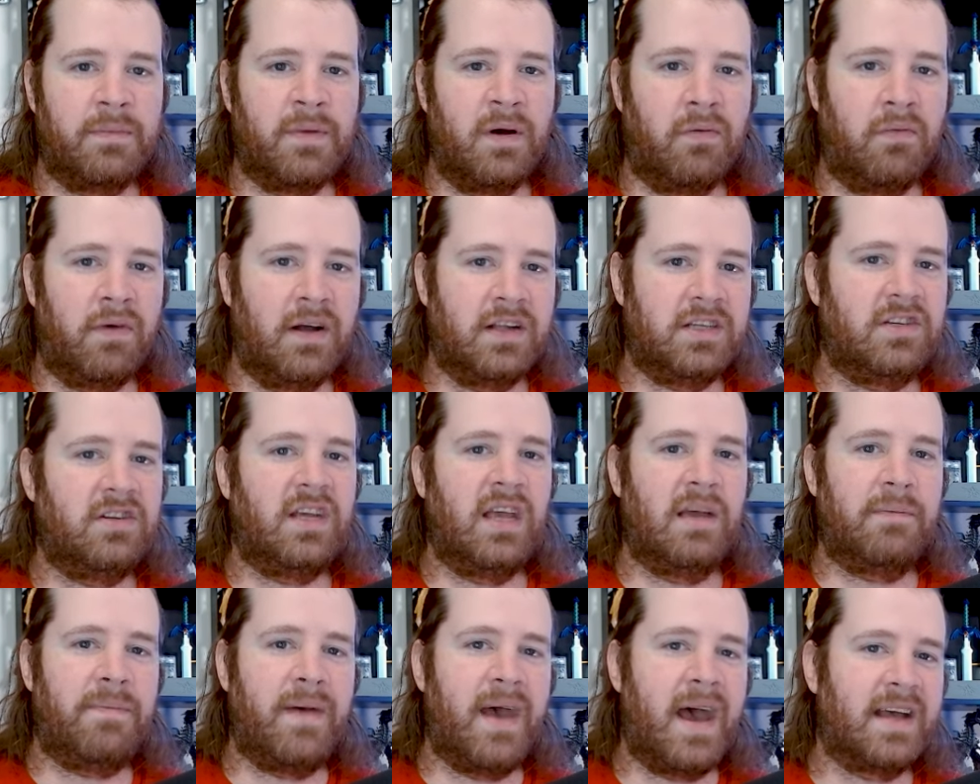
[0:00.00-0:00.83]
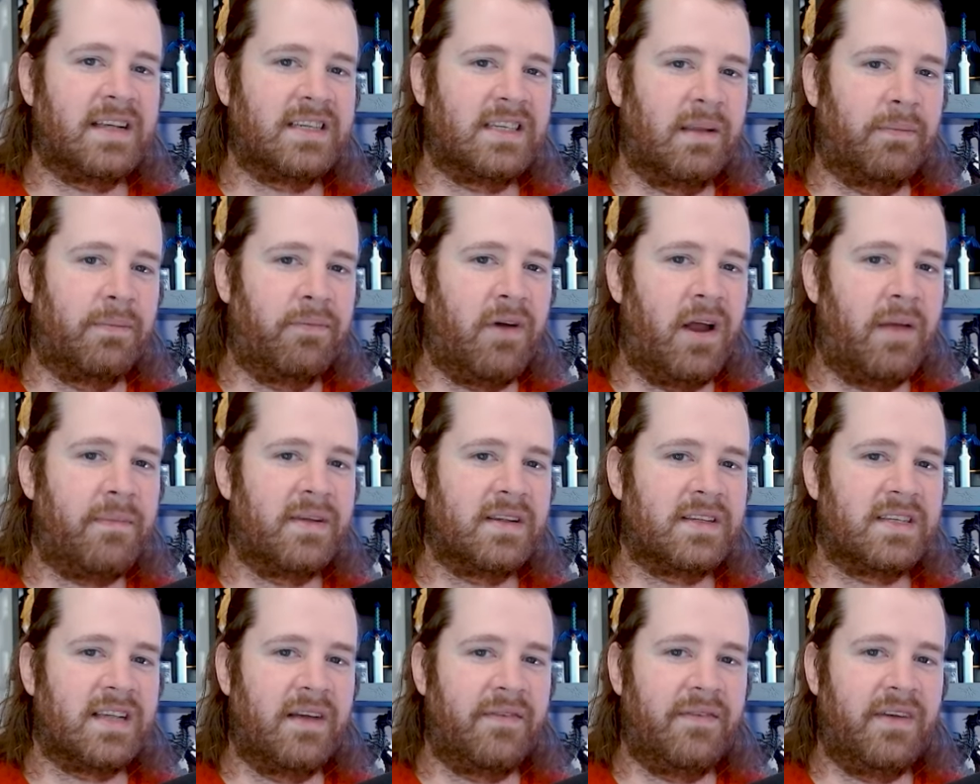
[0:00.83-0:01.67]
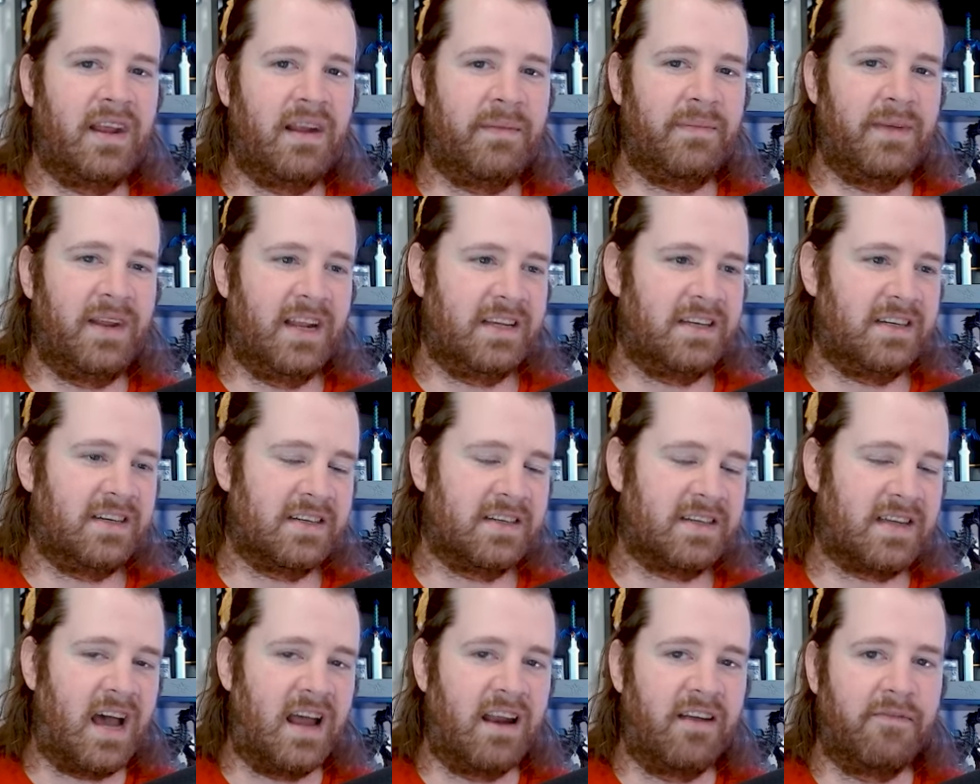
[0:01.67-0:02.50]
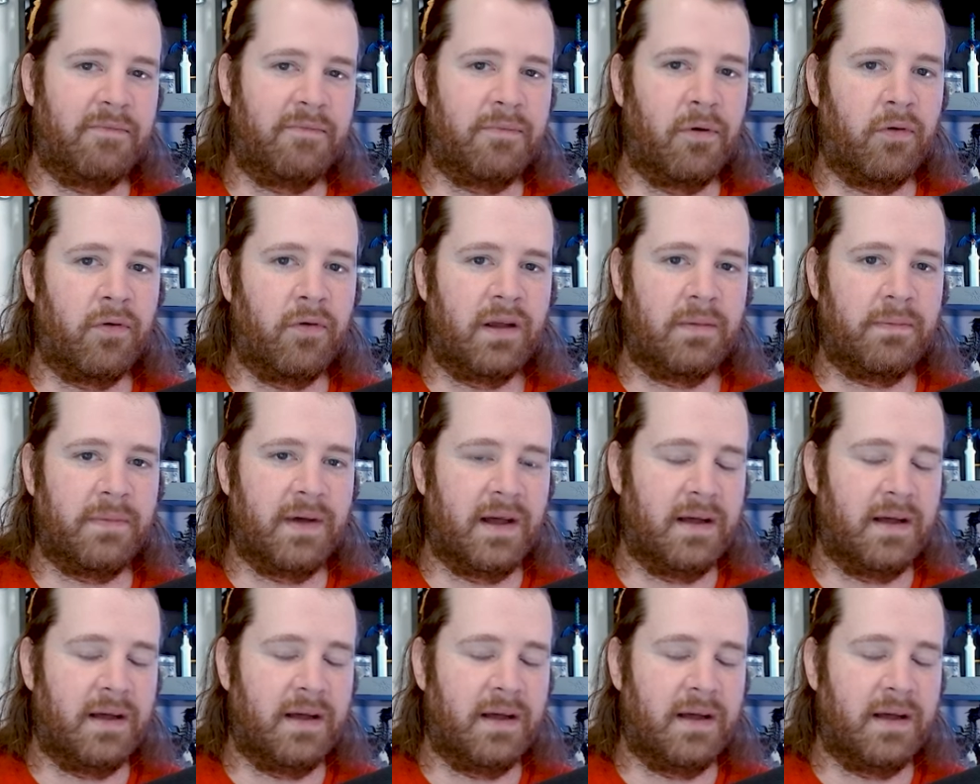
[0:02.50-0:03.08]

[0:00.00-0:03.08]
but once you get past the premise of it, I mean, it's just kind of boring.